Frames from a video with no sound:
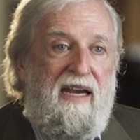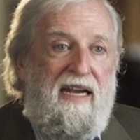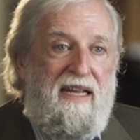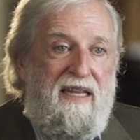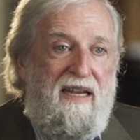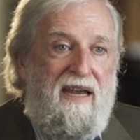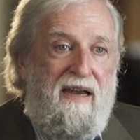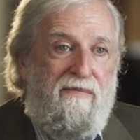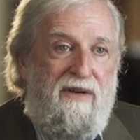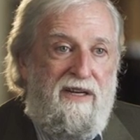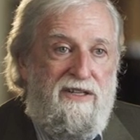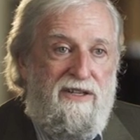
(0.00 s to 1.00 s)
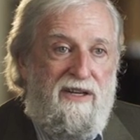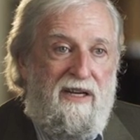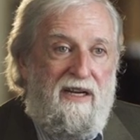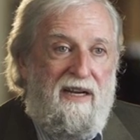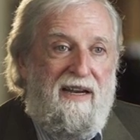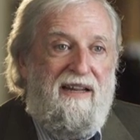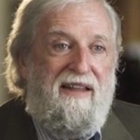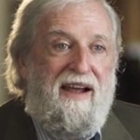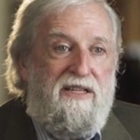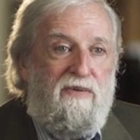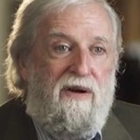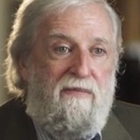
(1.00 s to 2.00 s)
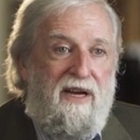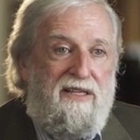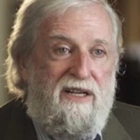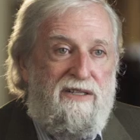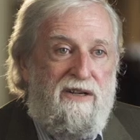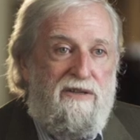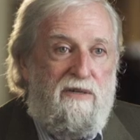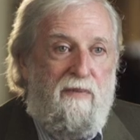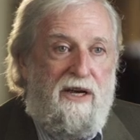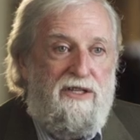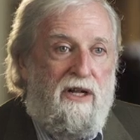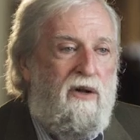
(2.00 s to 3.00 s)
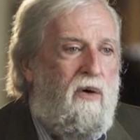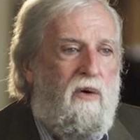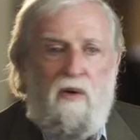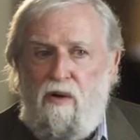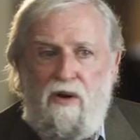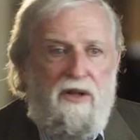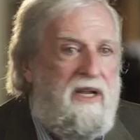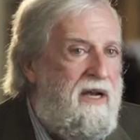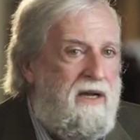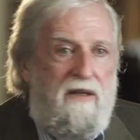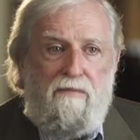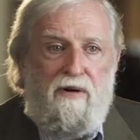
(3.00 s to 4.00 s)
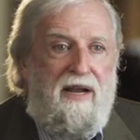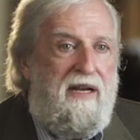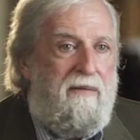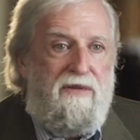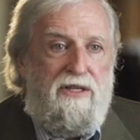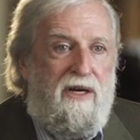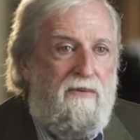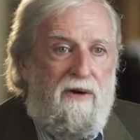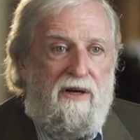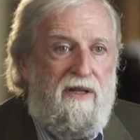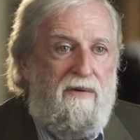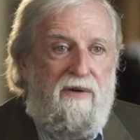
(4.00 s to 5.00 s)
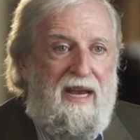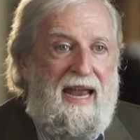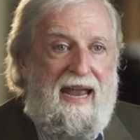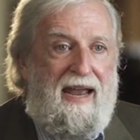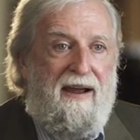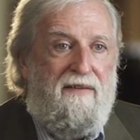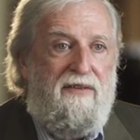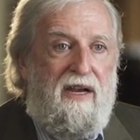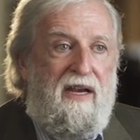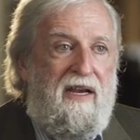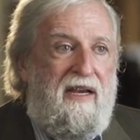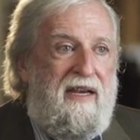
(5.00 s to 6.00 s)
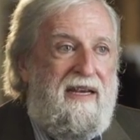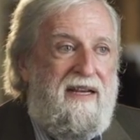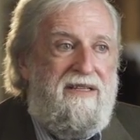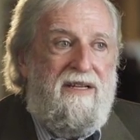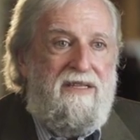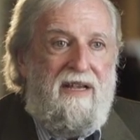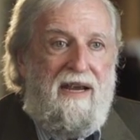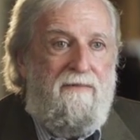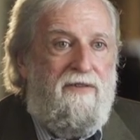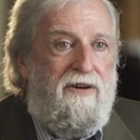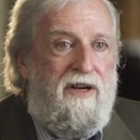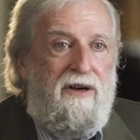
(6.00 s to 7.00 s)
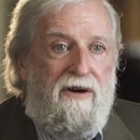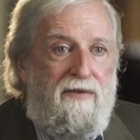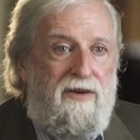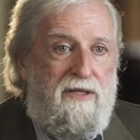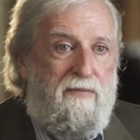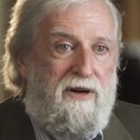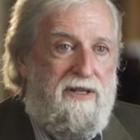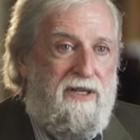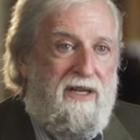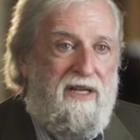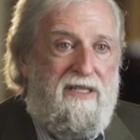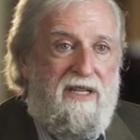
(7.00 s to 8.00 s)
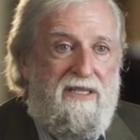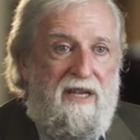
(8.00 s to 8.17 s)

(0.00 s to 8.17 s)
in the MEG. That's what makes it so special. All the other brain imaging work that we have is the same for a nervous person, it's the